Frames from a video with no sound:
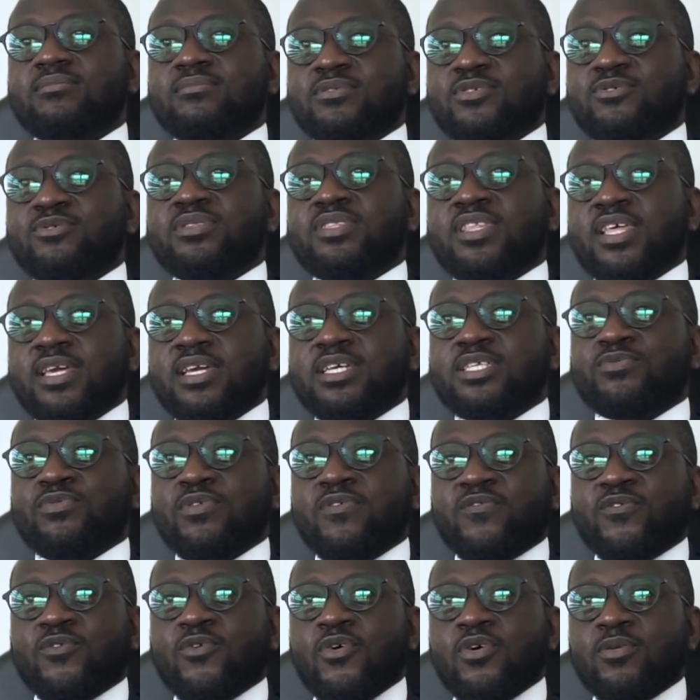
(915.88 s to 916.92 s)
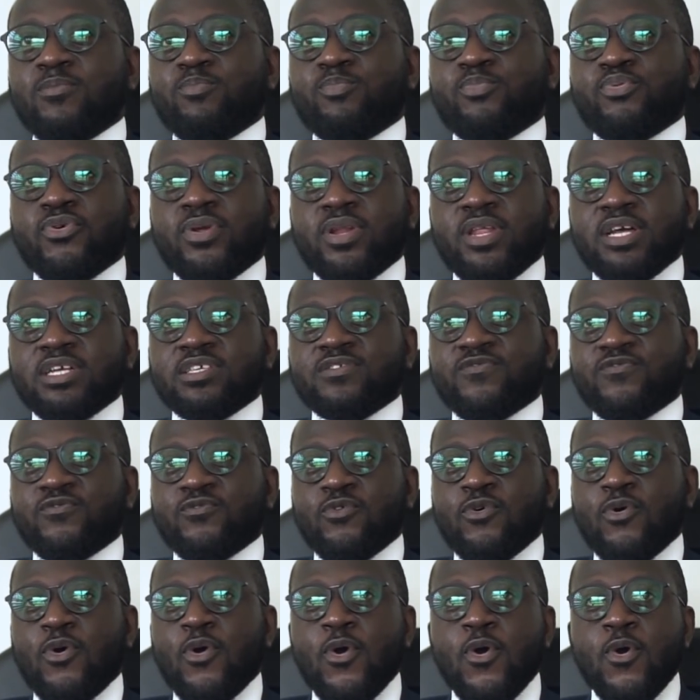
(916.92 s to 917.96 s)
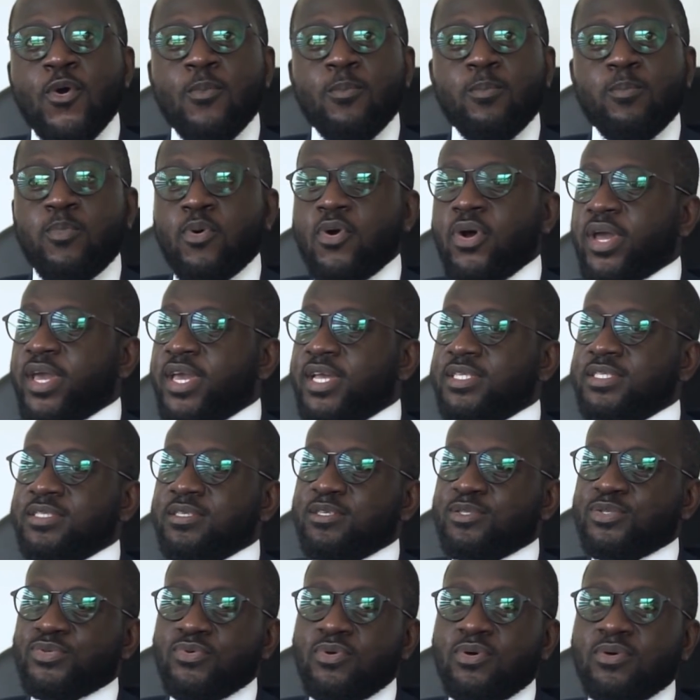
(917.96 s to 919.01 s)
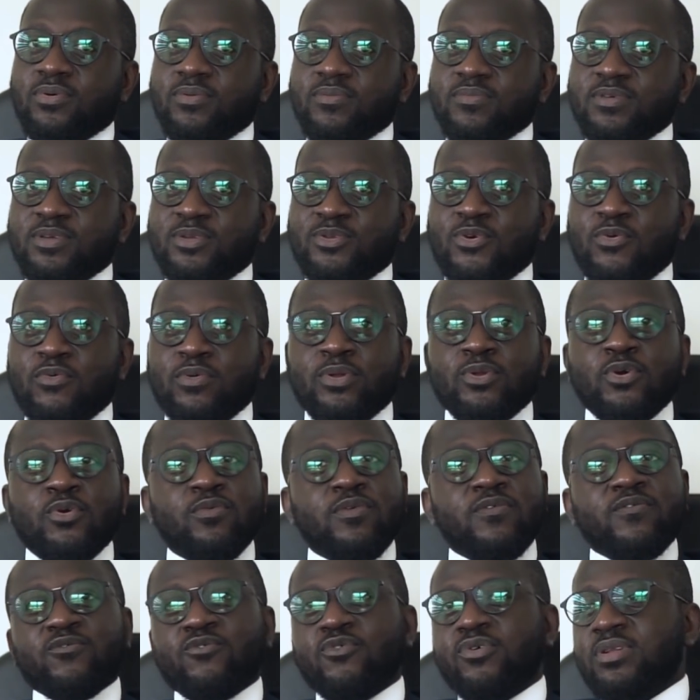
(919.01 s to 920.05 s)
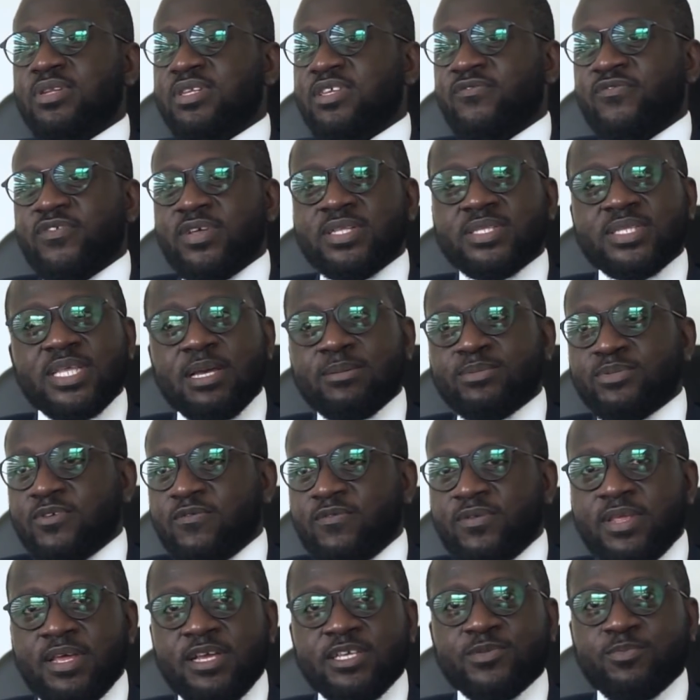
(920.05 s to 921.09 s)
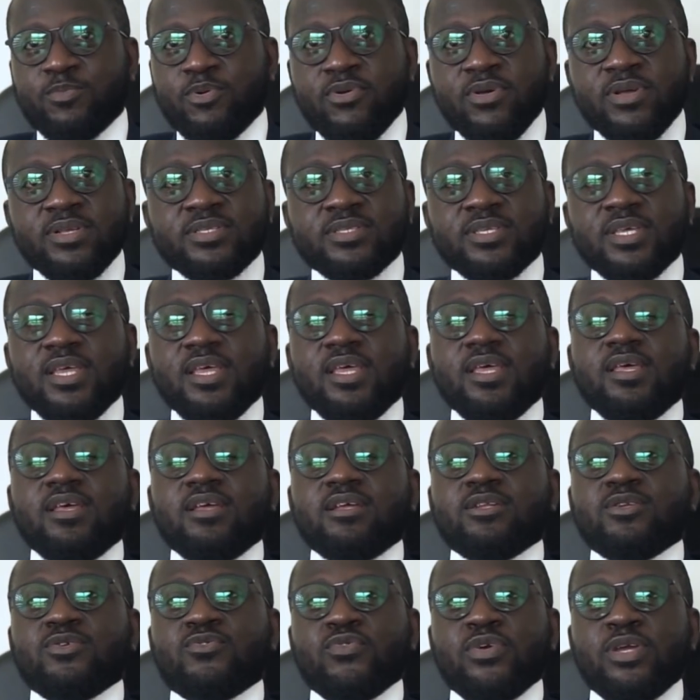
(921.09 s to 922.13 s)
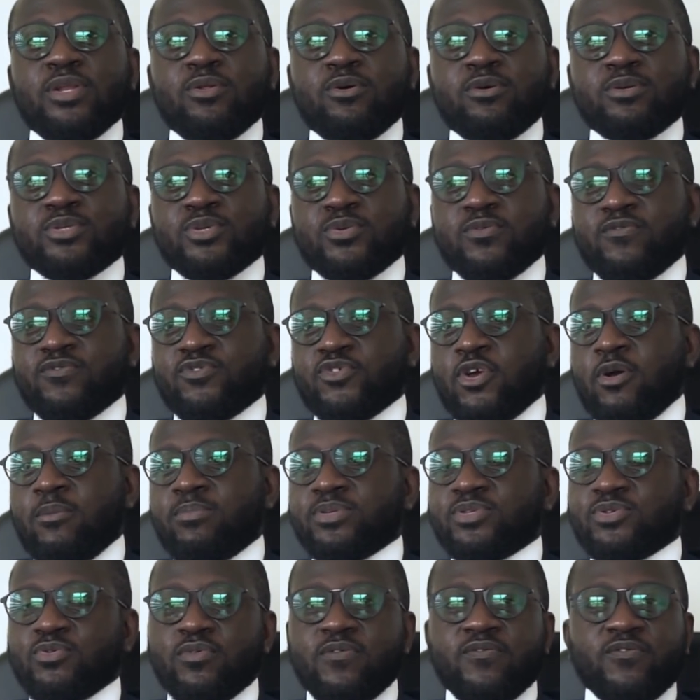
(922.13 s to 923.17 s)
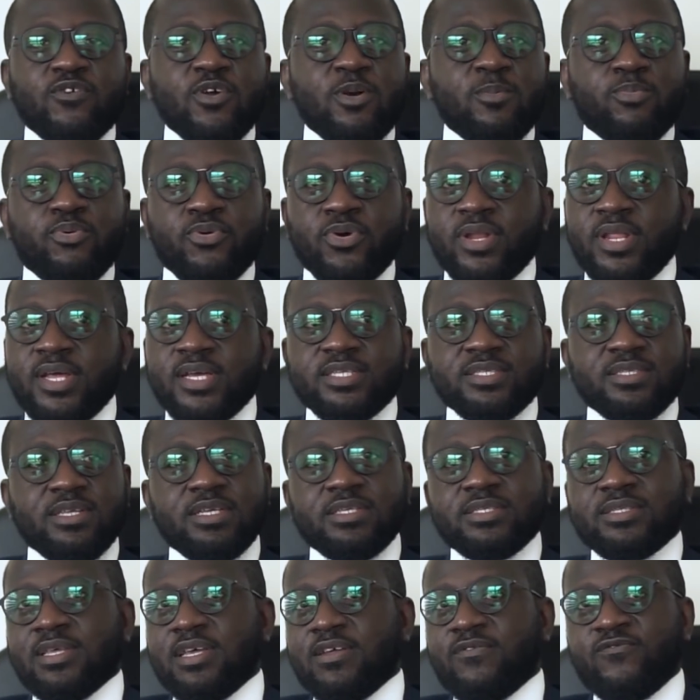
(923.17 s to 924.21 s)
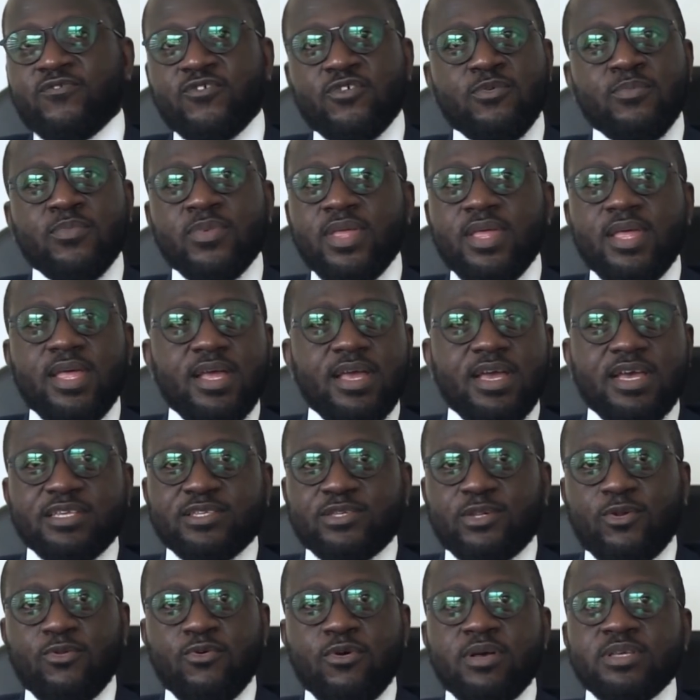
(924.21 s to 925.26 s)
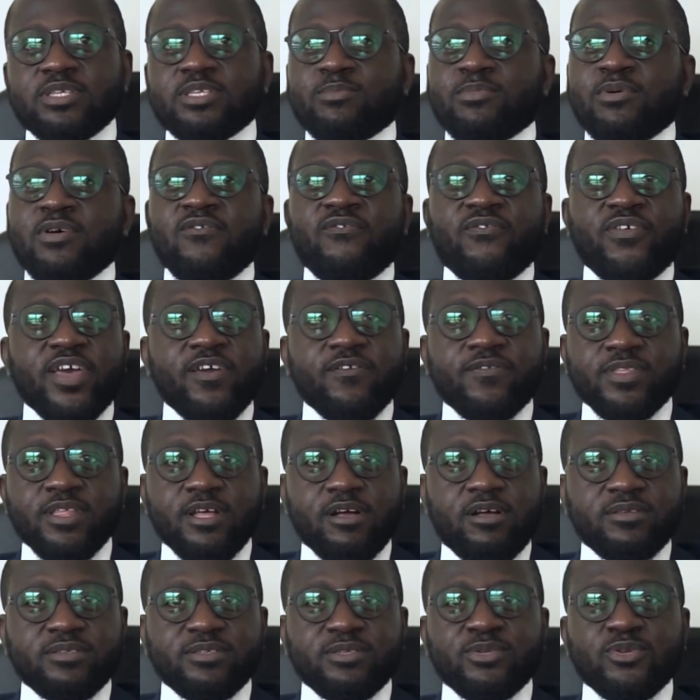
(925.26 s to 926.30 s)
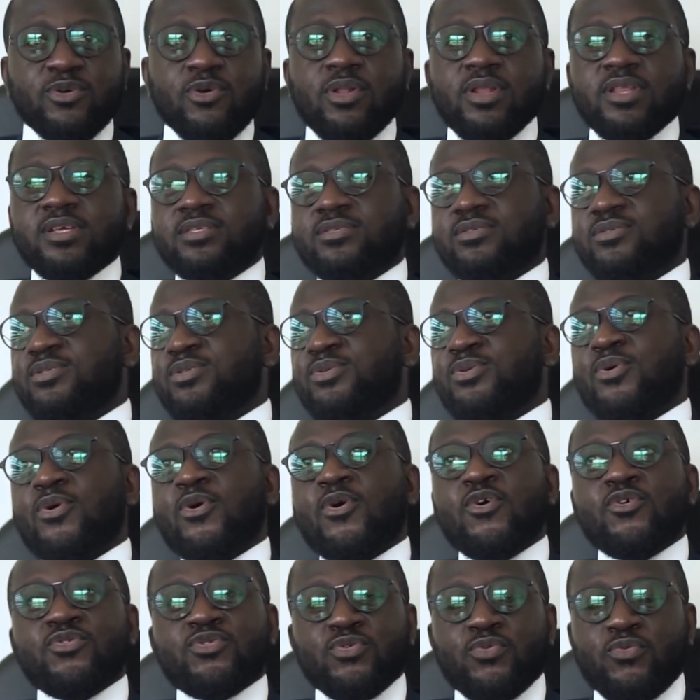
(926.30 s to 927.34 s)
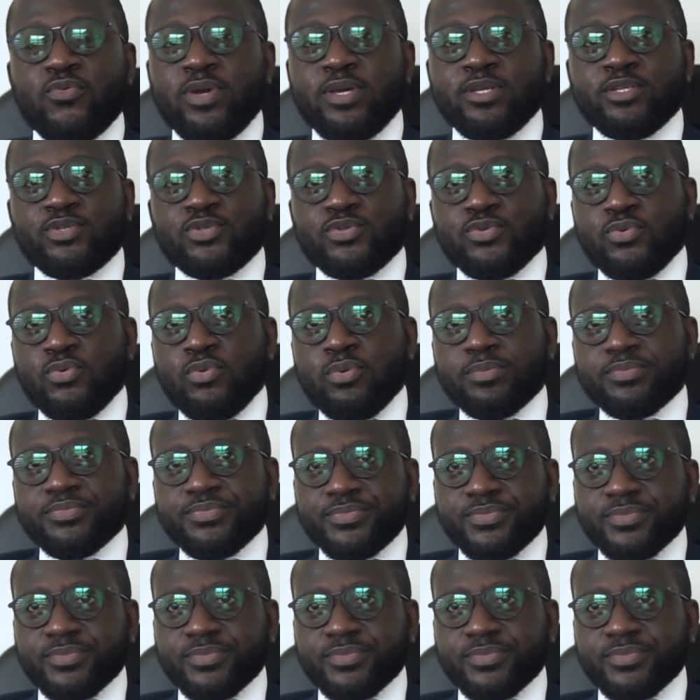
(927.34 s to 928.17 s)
good thing is we've got products for all pockets as well. We know we've got different types of diasporans doing all sorts of jobs. So we've got products that start from as low as about $5,000, all the way to,